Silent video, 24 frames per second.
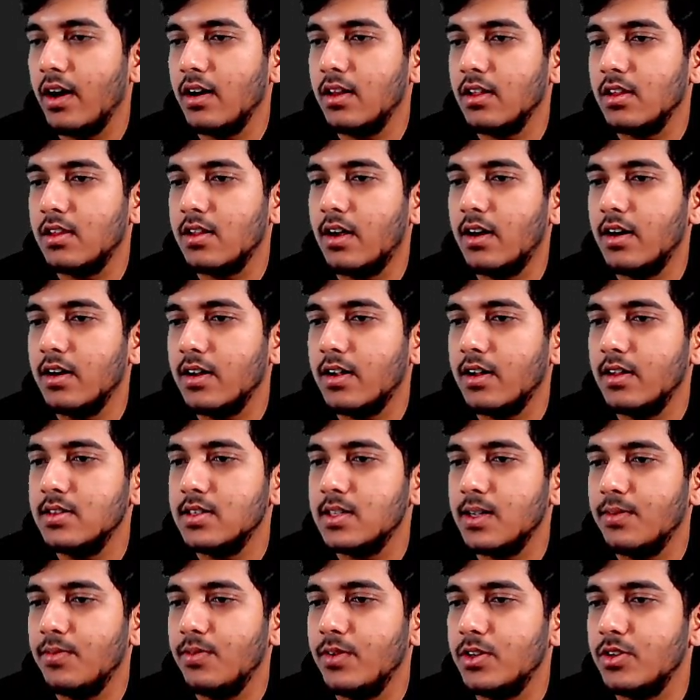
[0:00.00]
And the third
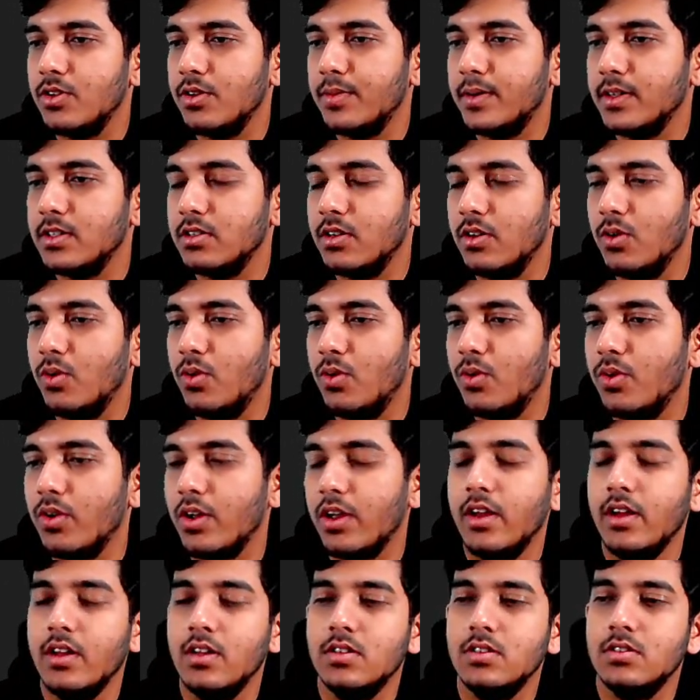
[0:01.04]
concept which you must know
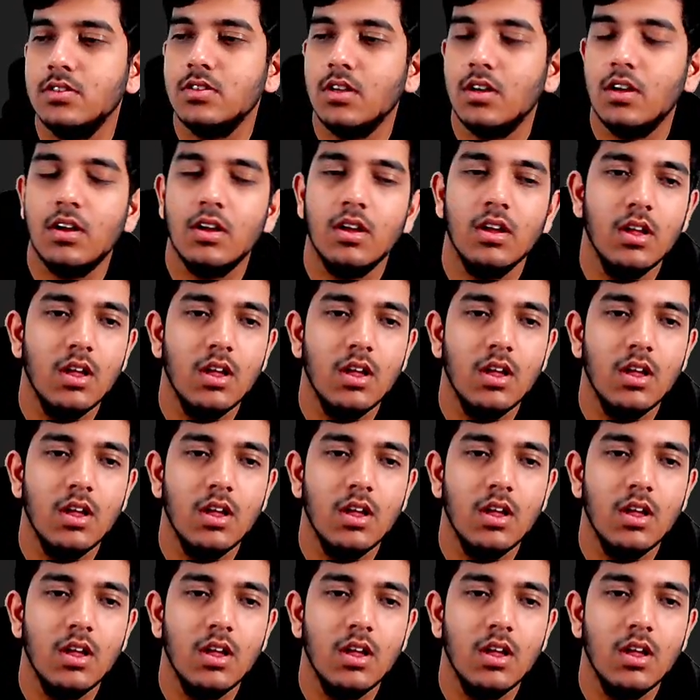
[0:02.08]
is